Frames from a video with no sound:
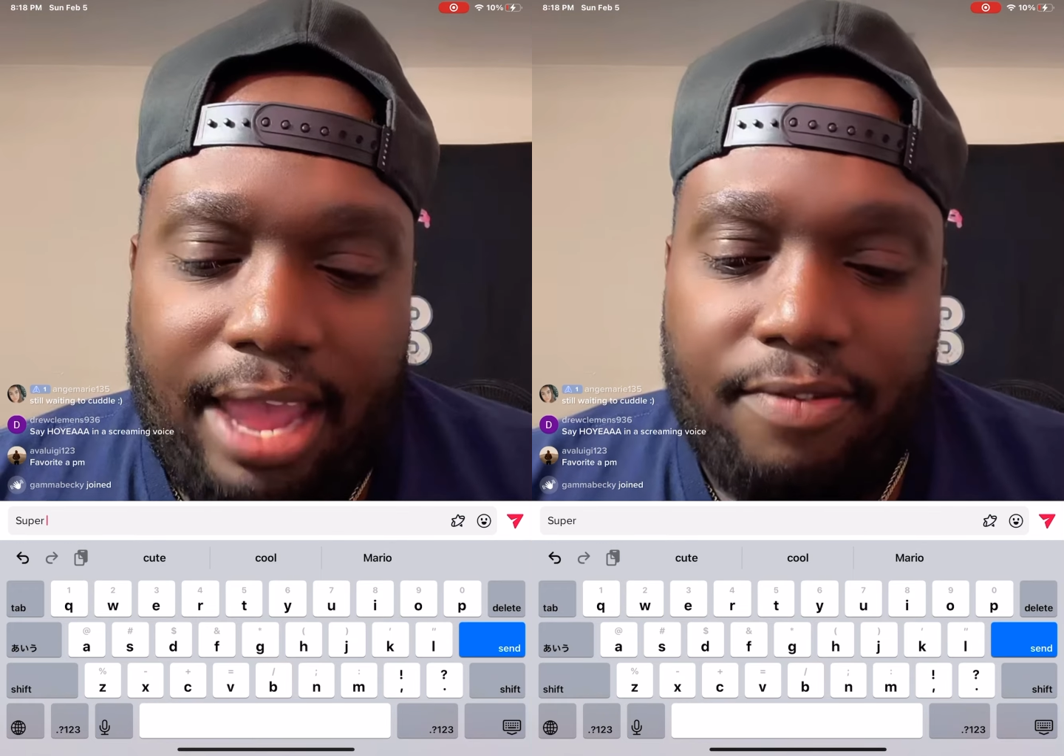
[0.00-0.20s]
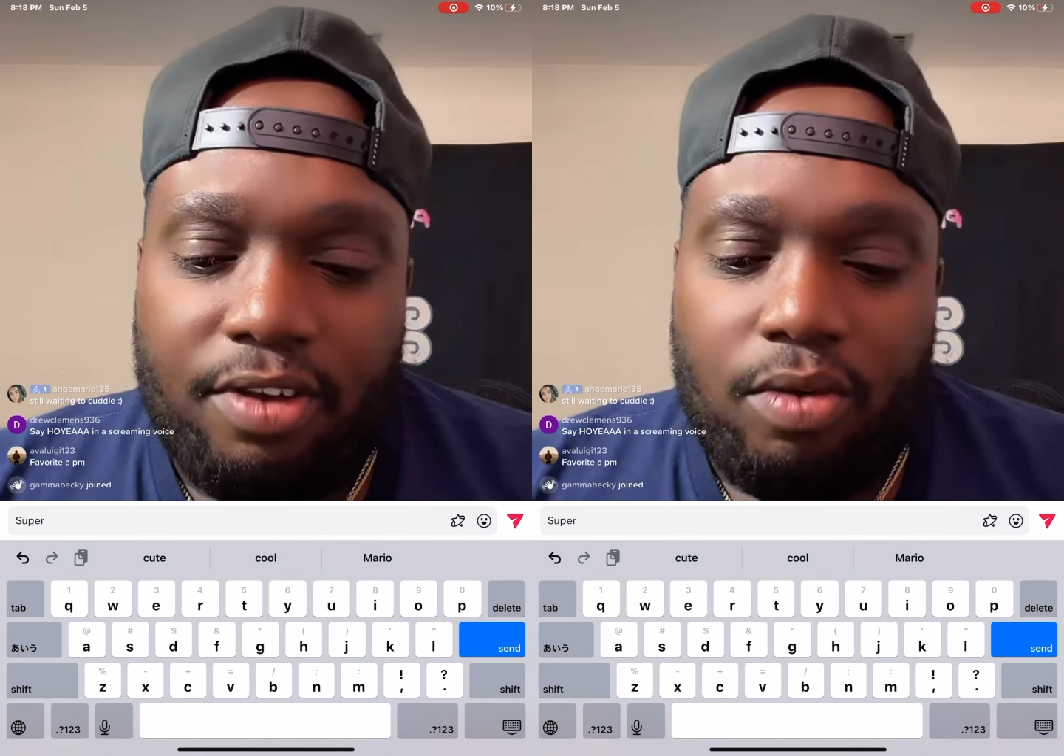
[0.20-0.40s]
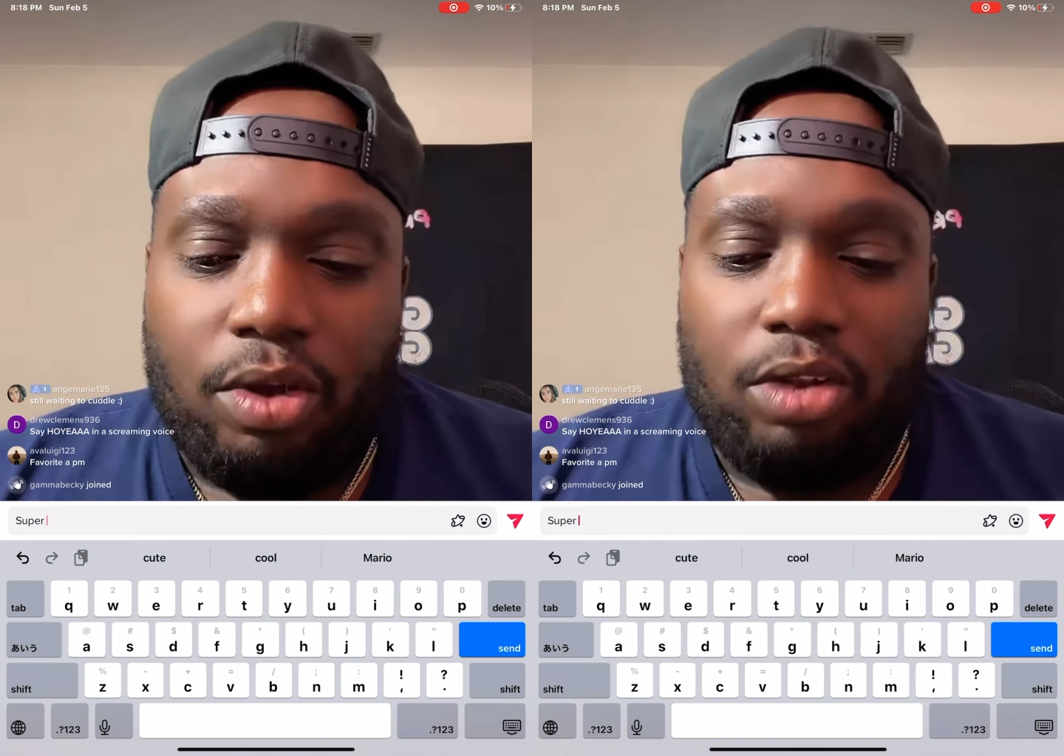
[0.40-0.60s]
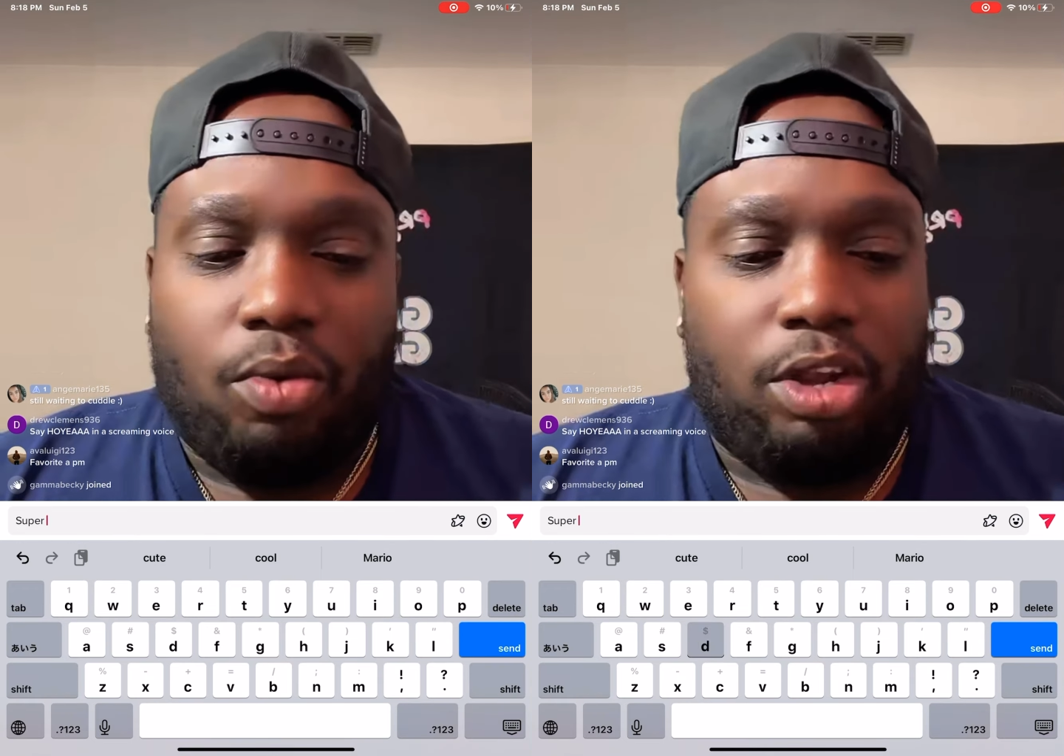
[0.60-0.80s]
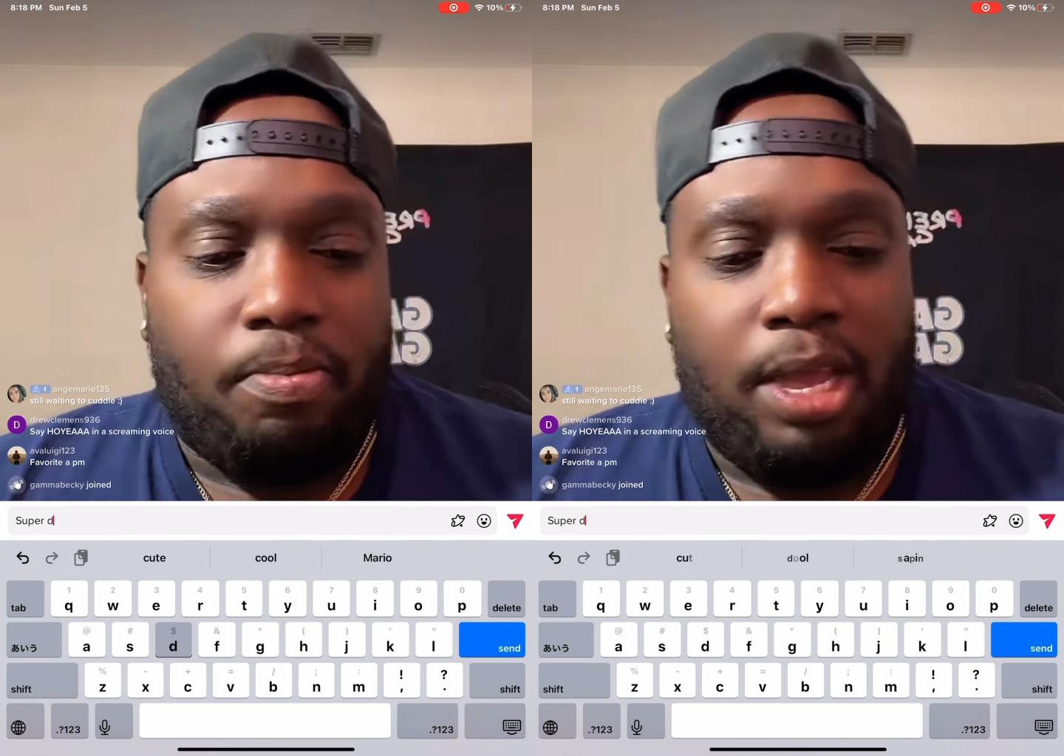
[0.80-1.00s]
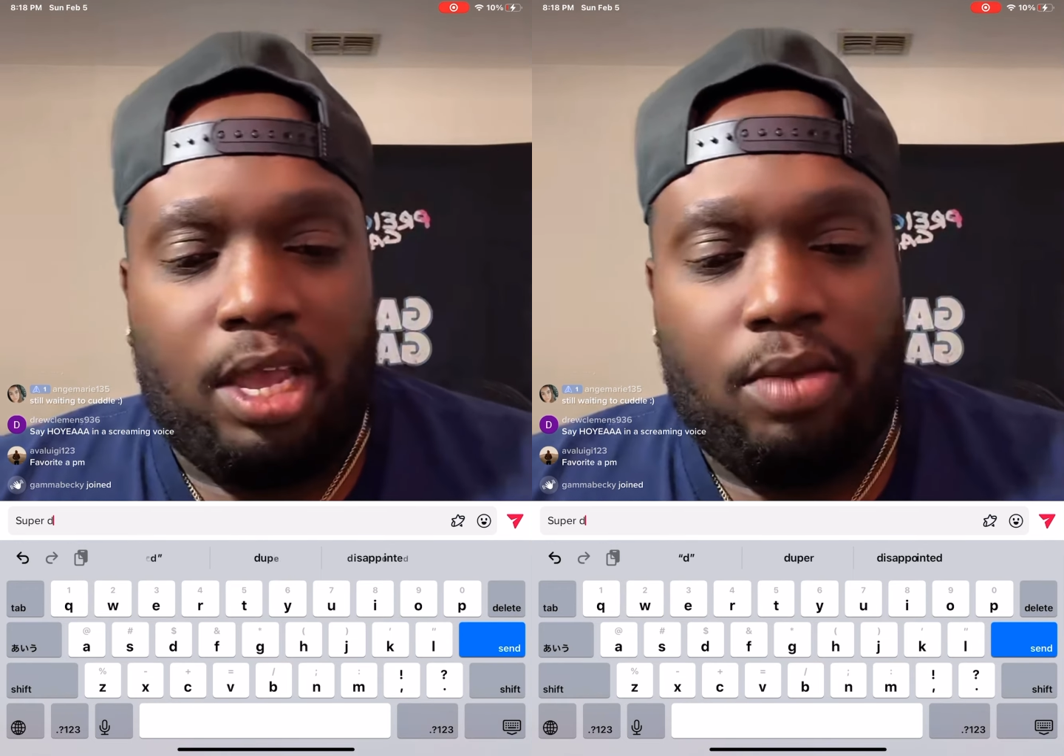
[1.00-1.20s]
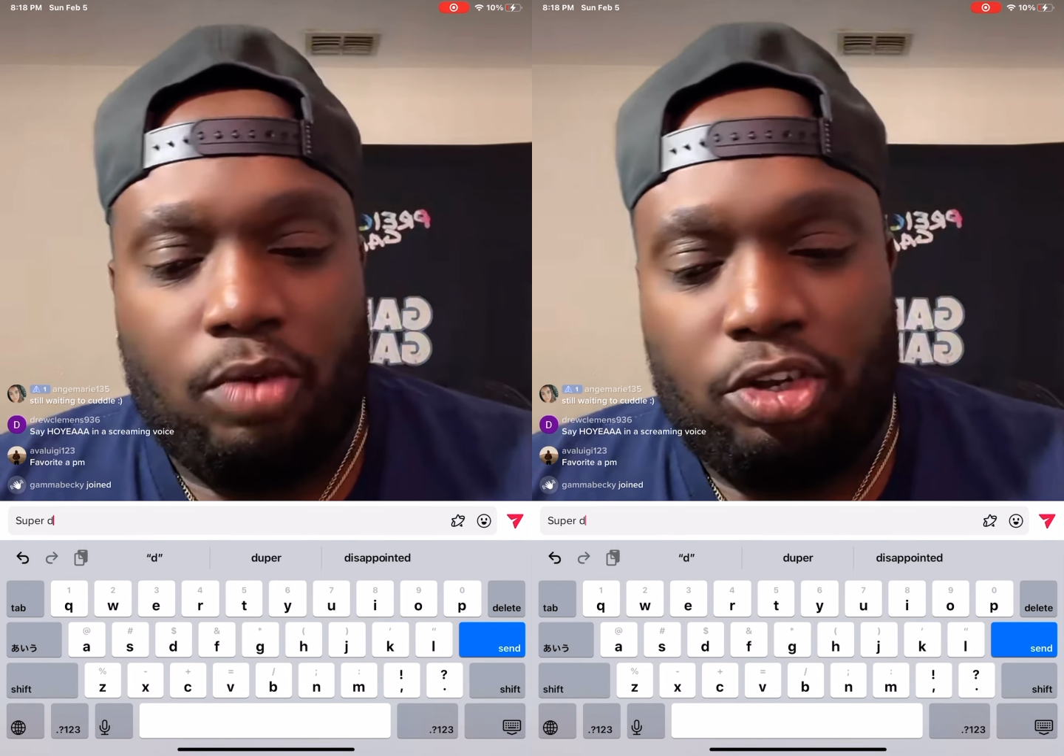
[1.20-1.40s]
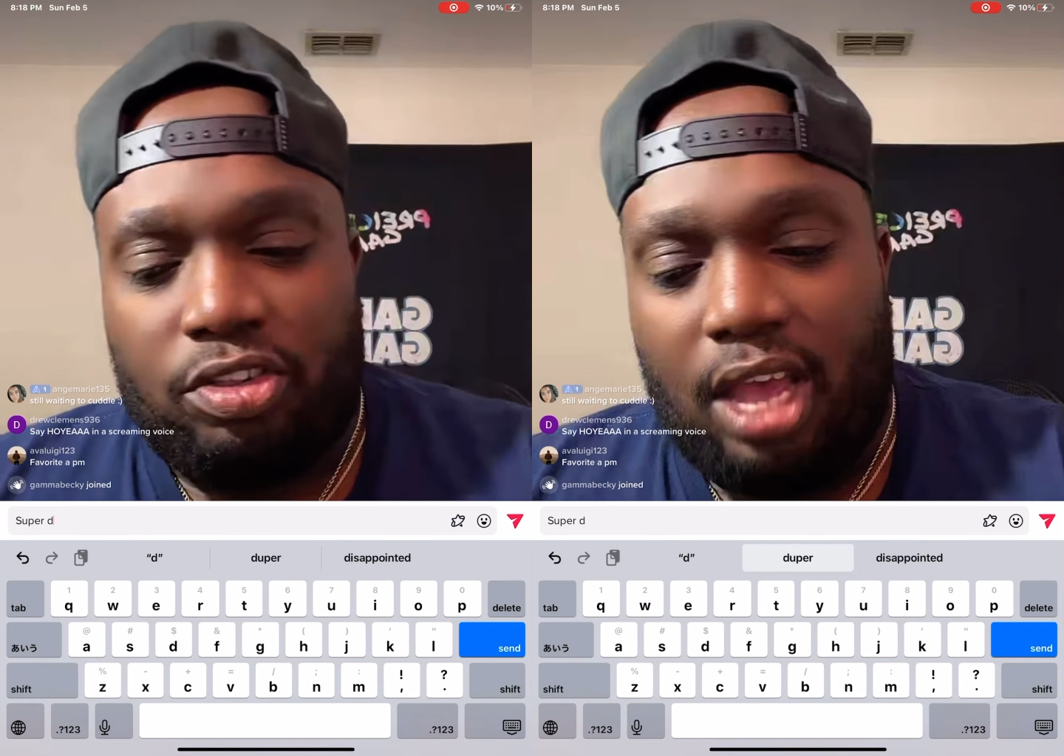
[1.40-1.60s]
Ava, what what do you mean?
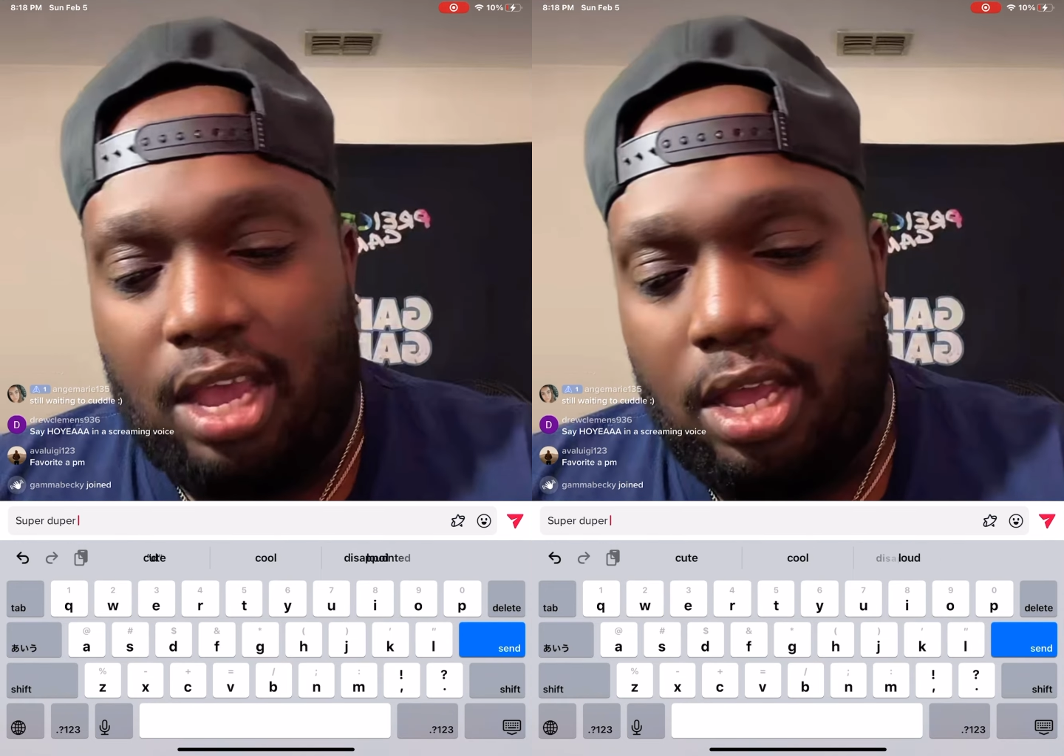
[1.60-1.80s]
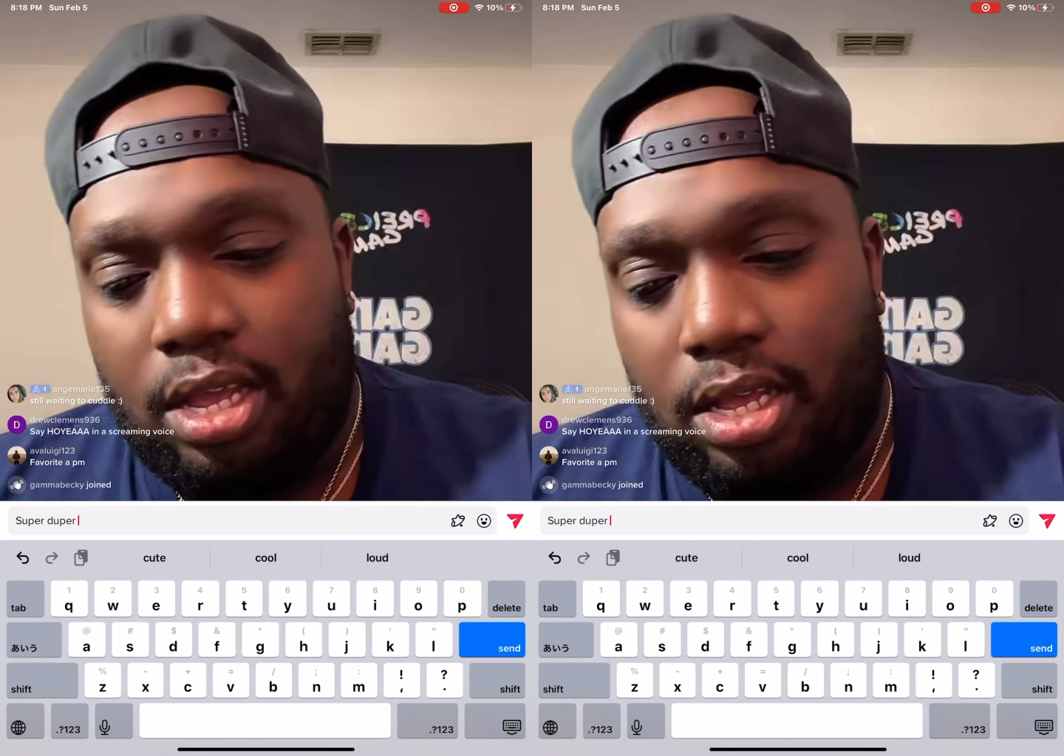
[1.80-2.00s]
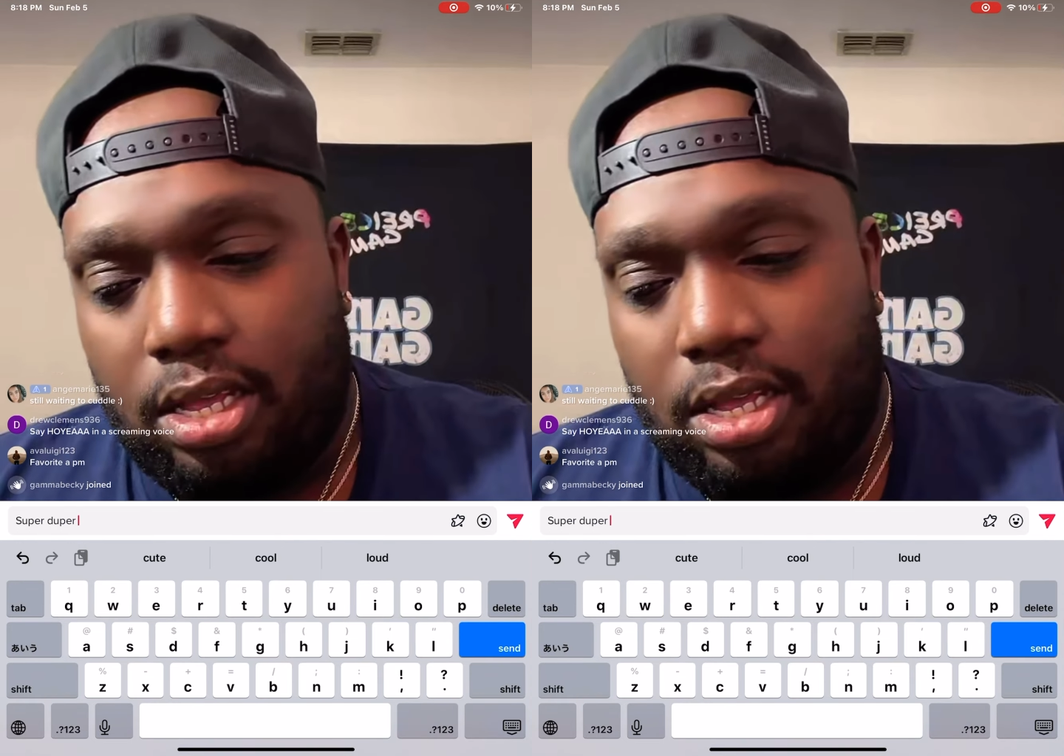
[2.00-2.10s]
What you say?